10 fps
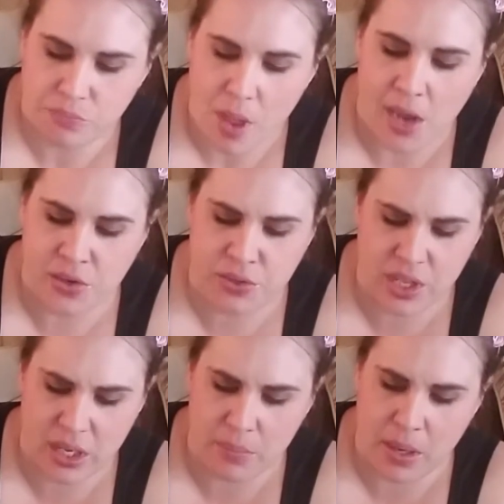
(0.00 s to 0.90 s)
I do
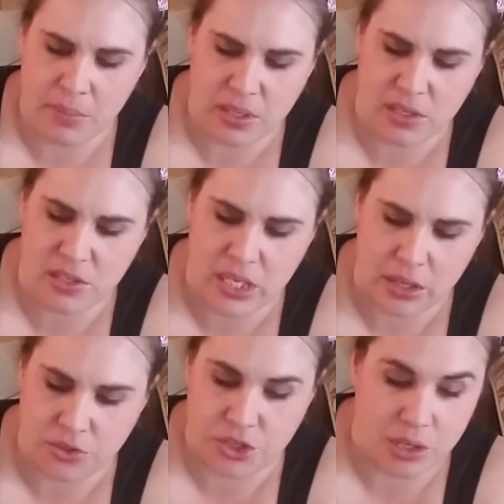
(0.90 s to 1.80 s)
think it might be
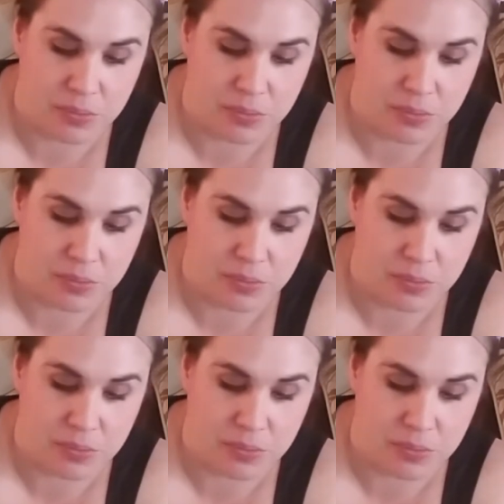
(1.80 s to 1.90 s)
nostalgia.